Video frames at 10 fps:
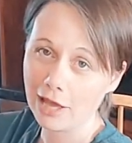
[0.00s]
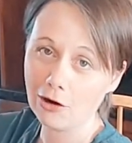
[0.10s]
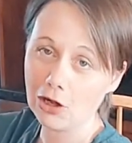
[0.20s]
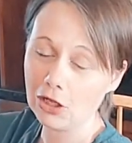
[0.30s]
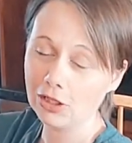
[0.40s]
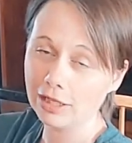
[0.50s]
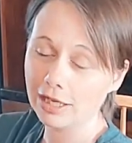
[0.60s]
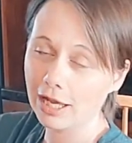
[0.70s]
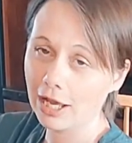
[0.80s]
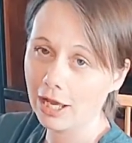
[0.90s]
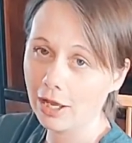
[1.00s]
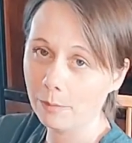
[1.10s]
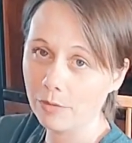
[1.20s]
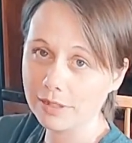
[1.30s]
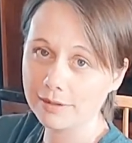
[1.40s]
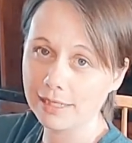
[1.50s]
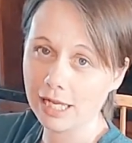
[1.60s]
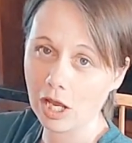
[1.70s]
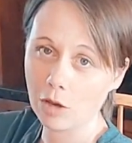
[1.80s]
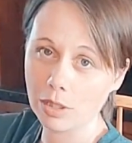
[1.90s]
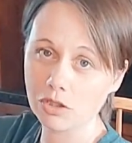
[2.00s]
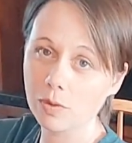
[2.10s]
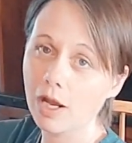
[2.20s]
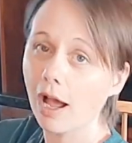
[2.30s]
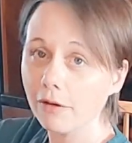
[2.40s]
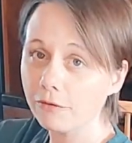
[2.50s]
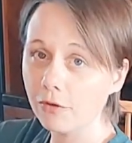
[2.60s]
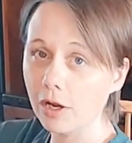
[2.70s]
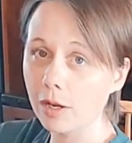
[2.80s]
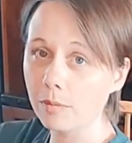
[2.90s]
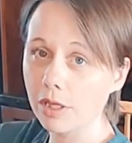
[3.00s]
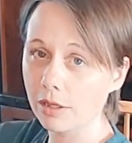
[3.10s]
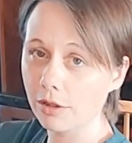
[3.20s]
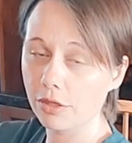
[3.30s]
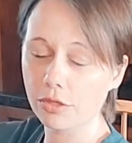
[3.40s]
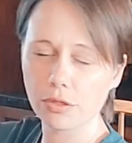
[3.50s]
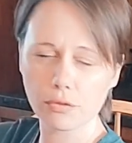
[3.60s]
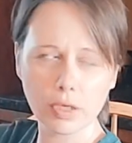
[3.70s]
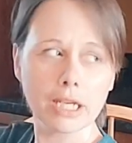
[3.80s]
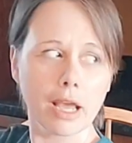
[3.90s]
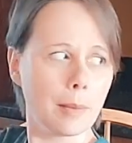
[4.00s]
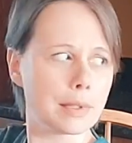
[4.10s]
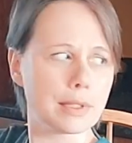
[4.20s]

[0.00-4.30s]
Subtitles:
all. Let's see how much we got from the 3 cups